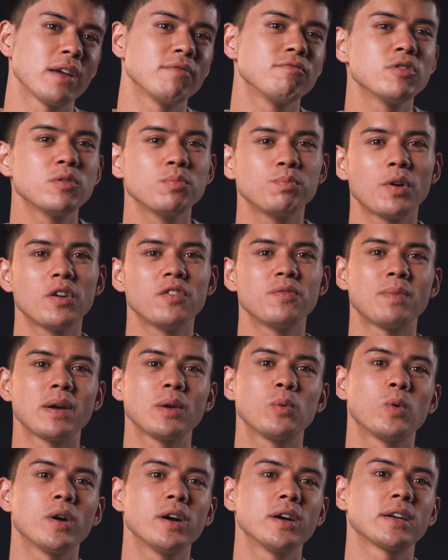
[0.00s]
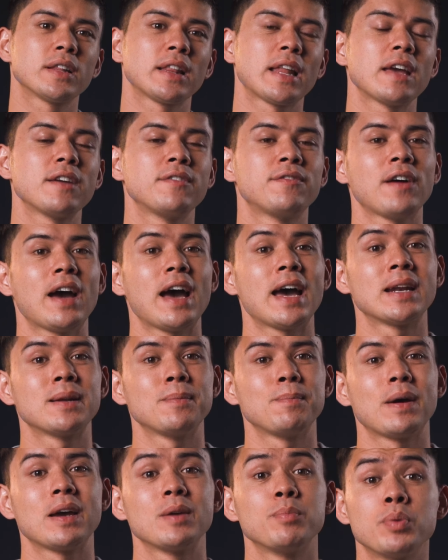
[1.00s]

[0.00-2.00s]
I run both my work life and my